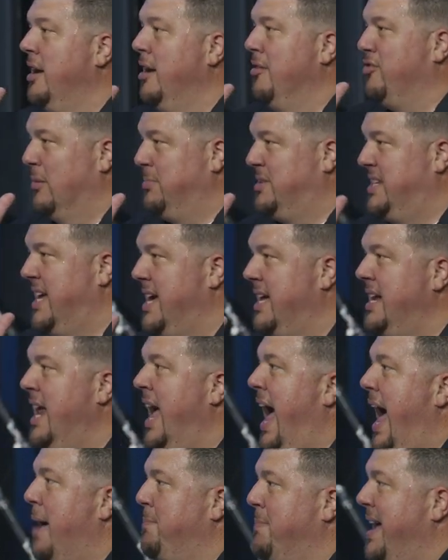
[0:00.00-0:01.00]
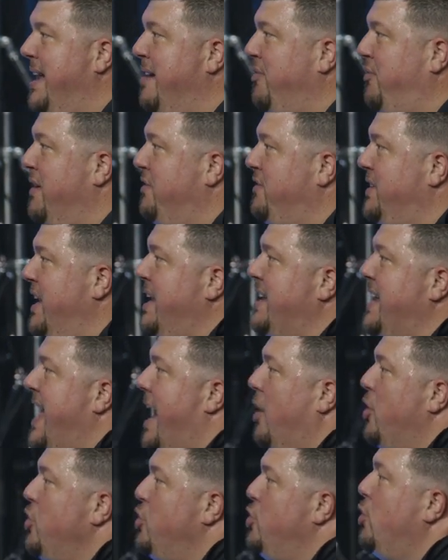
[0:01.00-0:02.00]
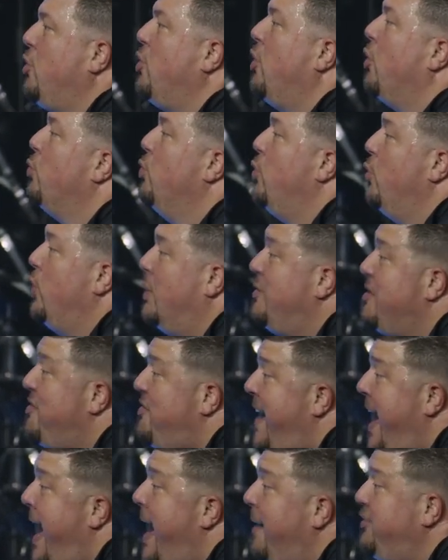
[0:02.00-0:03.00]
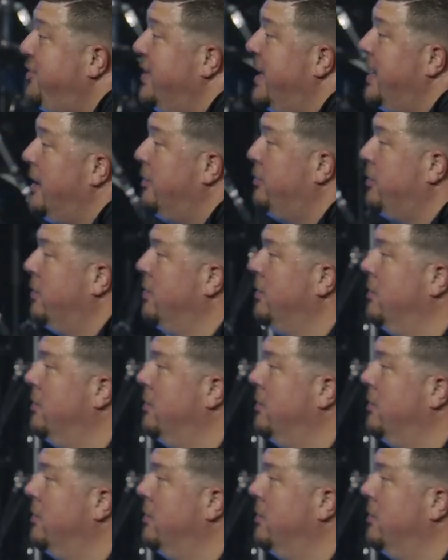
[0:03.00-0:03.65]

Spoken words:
from 10 and made it 15. Now you're gonna rule over 5 cities.